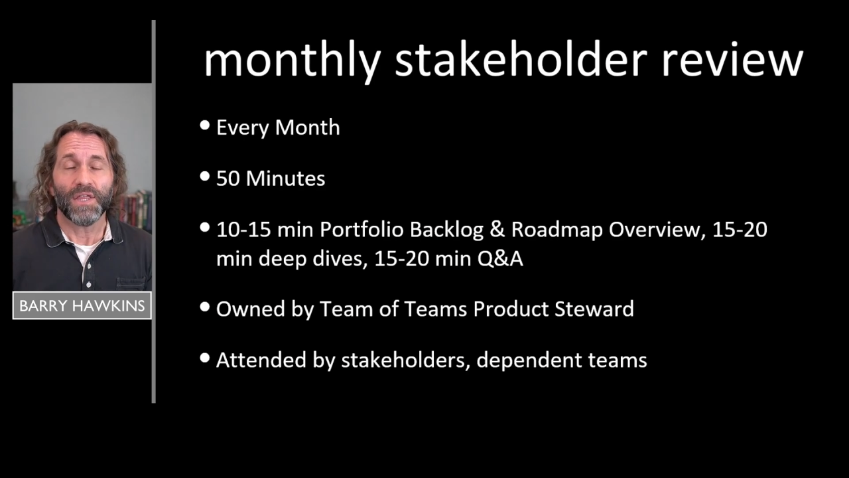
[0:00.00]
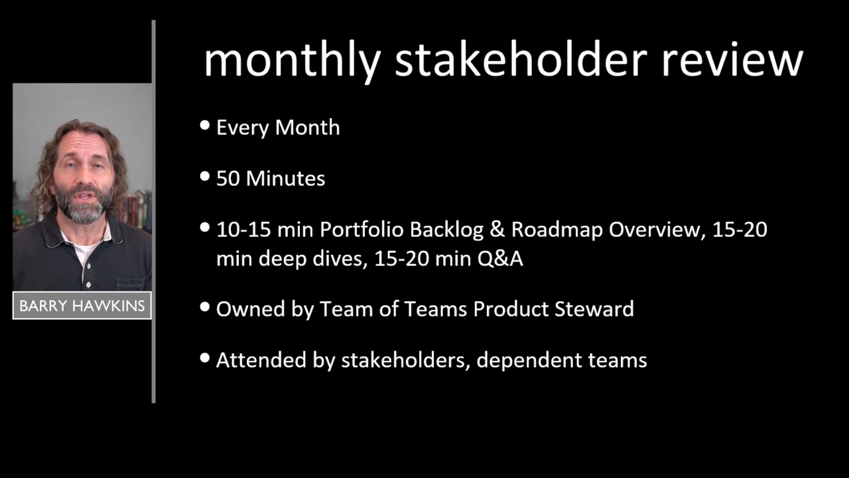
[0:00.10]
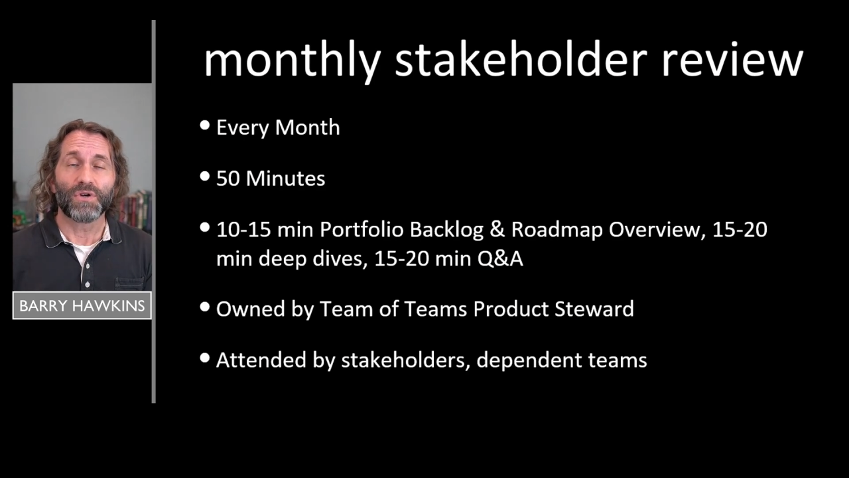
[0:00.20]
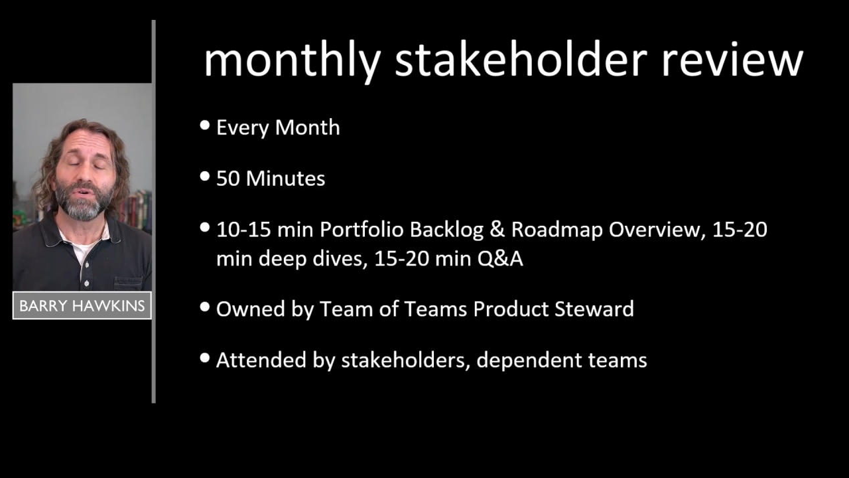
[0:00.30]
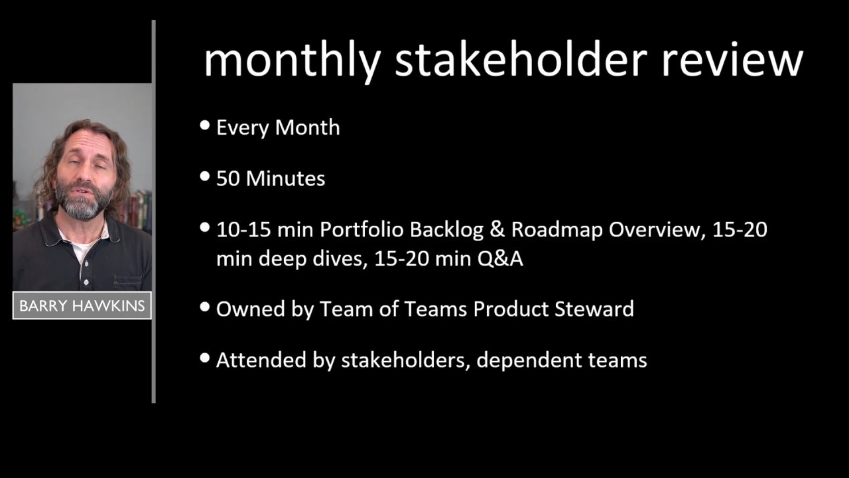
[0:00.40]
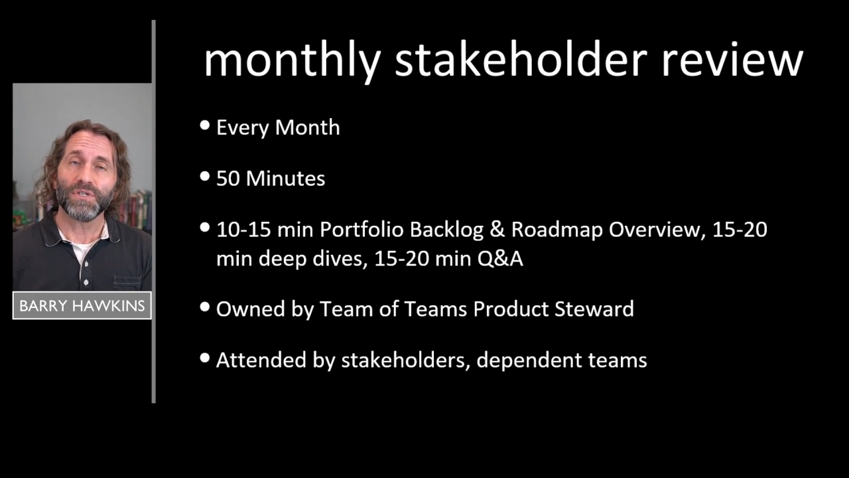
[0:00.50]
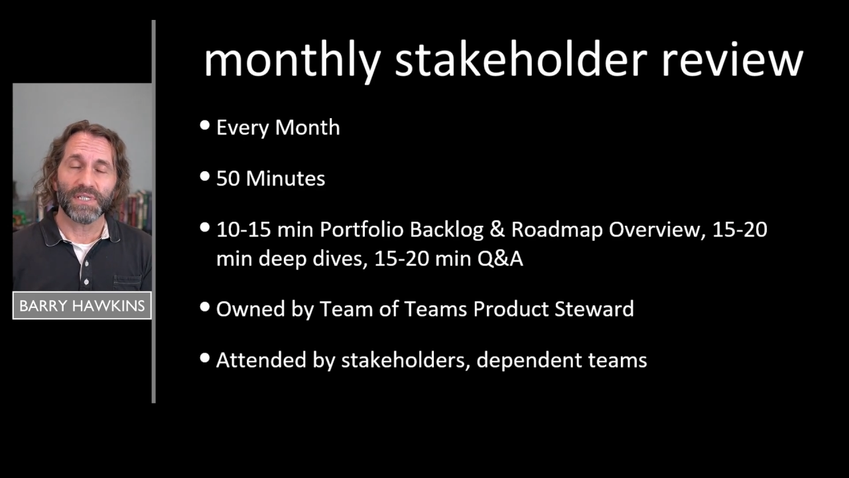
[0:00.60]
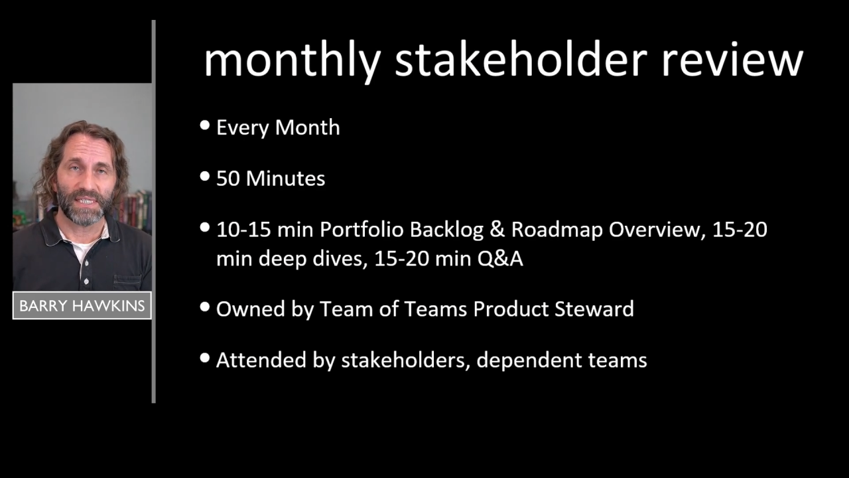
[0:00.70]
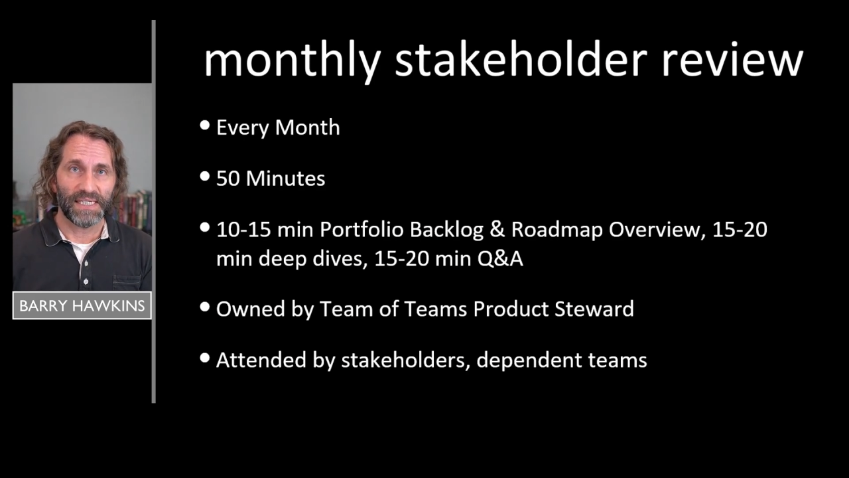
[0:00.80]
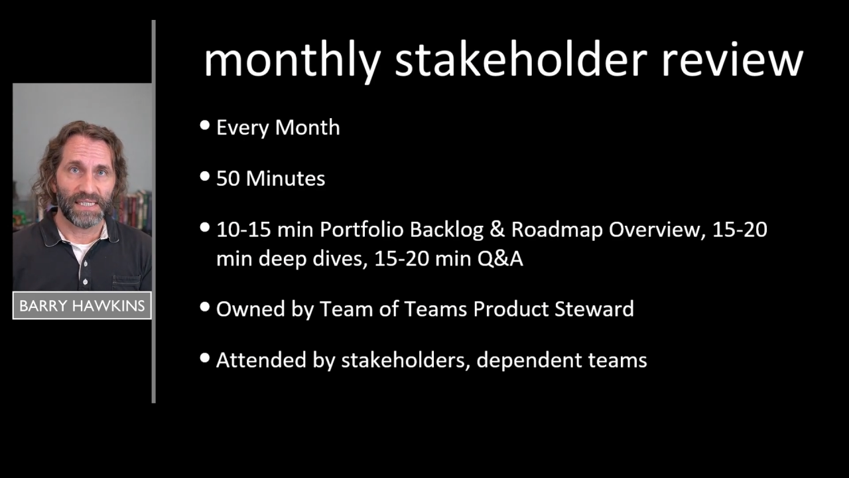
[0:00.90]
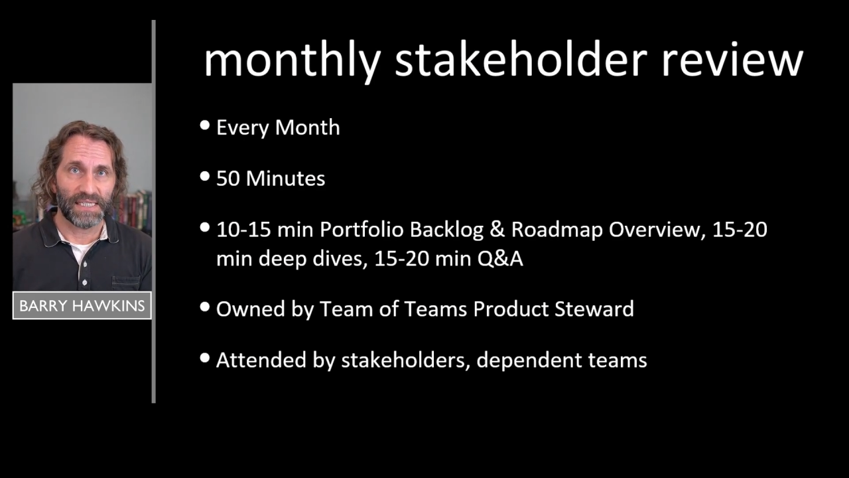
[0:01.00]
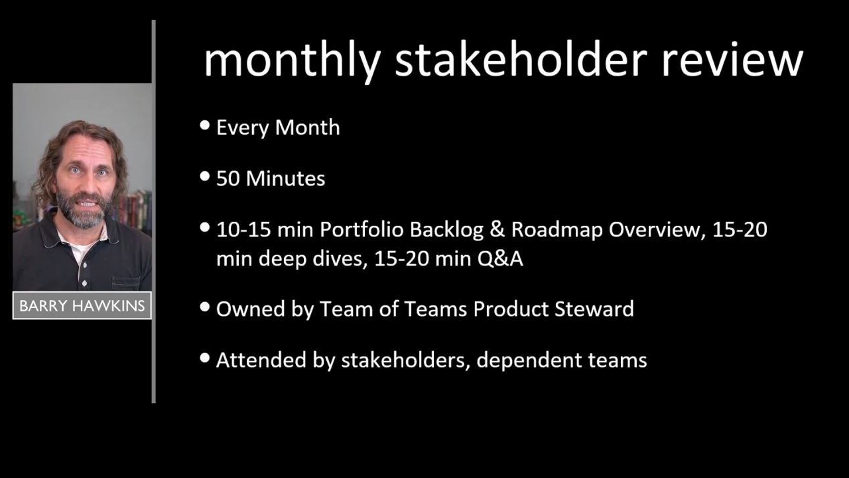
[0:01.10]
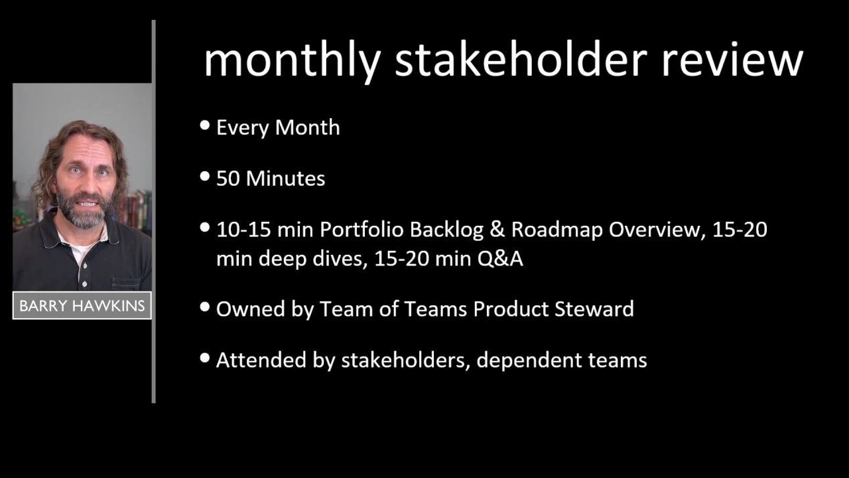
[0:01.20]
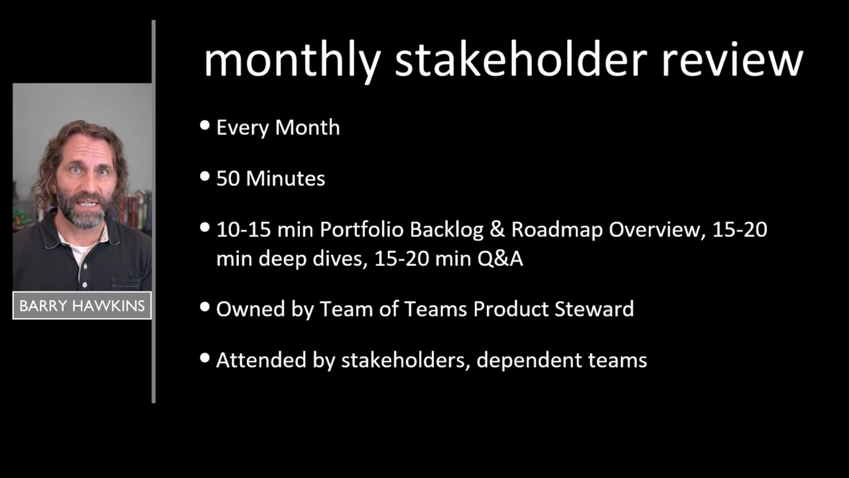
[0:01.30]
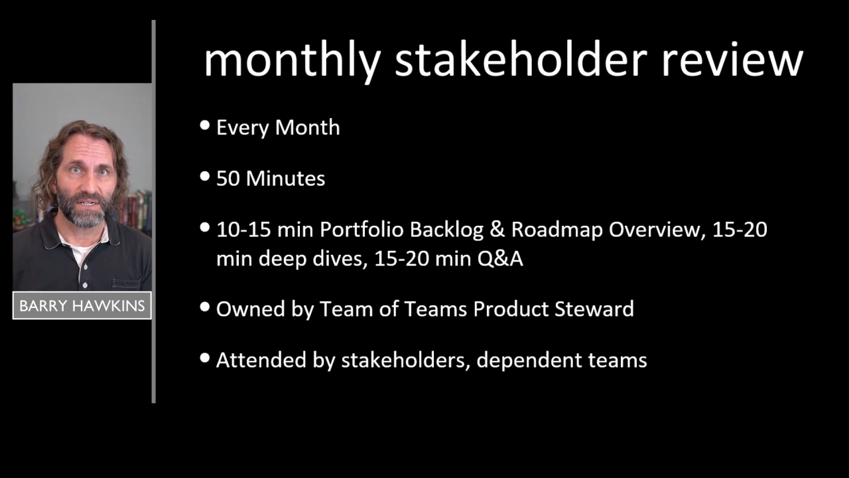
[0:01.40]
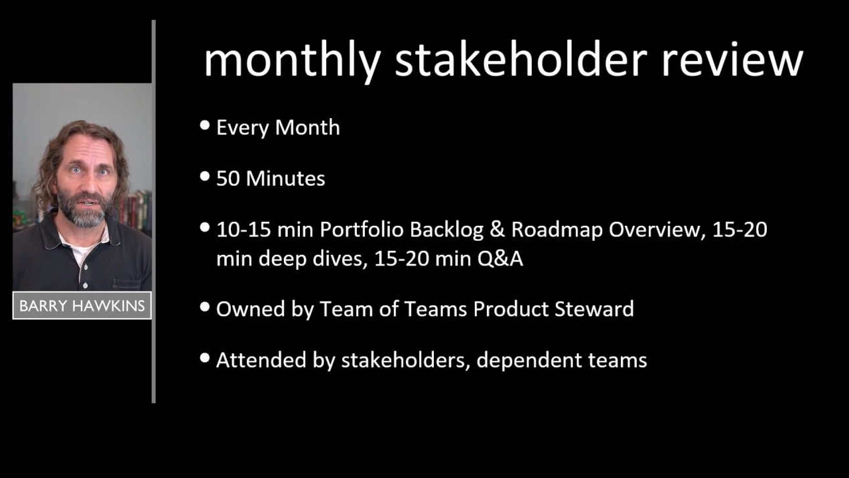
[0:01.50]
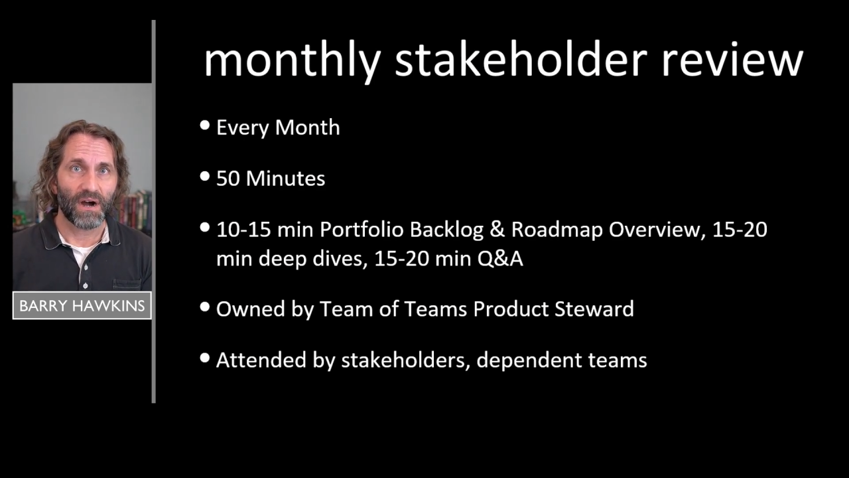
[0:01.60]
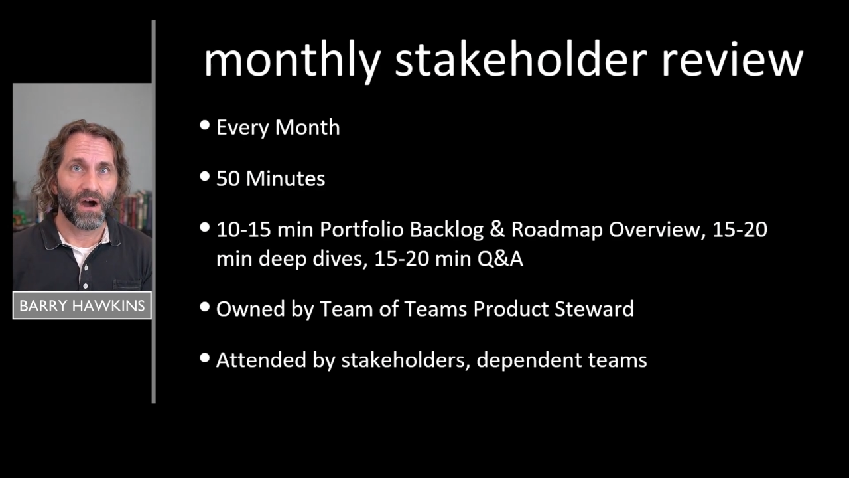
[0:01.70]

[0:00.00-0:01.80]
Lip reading: The crucial attendees here